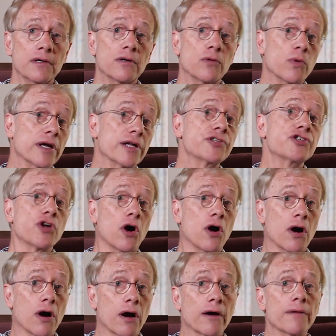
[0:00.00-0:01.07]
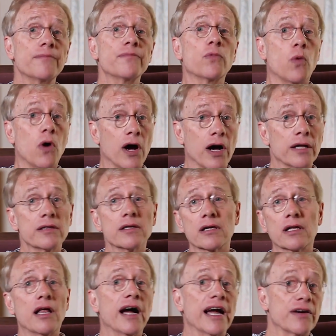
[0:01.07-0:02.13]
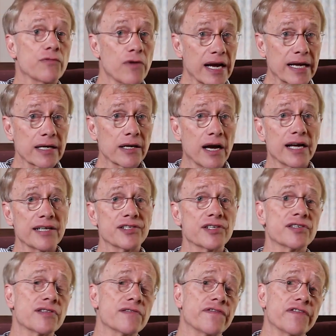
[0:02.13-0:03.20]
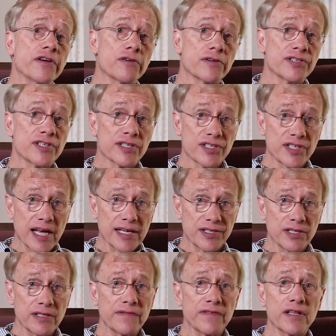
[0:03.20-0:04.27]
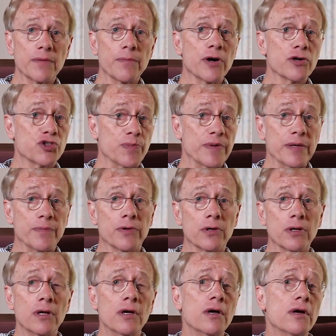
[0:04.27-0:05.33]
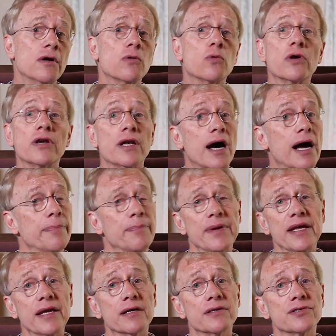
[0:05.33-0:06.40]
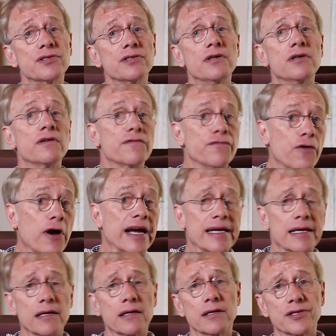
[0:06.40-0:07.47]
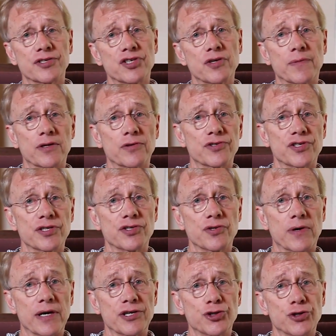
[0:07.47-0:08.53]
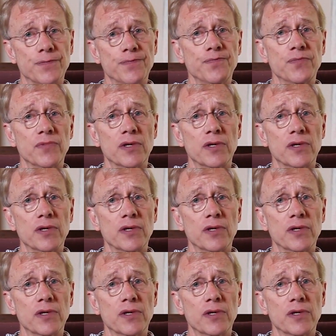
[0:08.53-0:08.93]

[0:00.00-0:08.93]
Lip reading: which are, 1, the client recognizes the fear is excessive and that most people would not be as frightened in a similar situation.